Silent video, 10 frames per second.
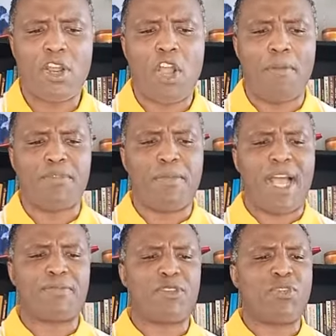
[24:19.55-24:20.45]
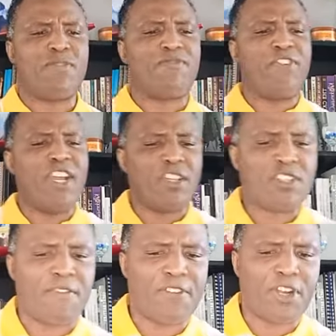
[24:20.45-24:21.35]
compromise between
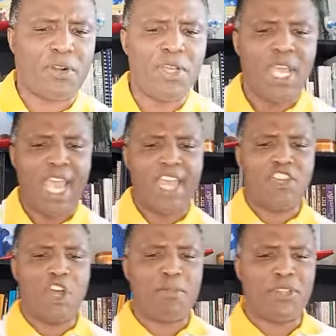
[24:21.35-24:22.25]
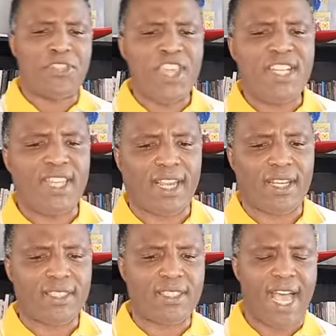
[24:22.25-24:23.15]
philosophical and
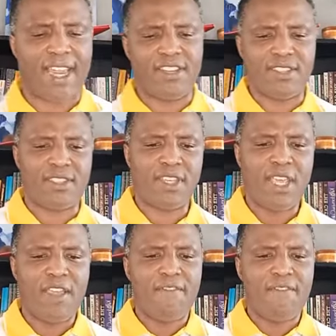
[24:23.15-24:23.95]
nomothetic science.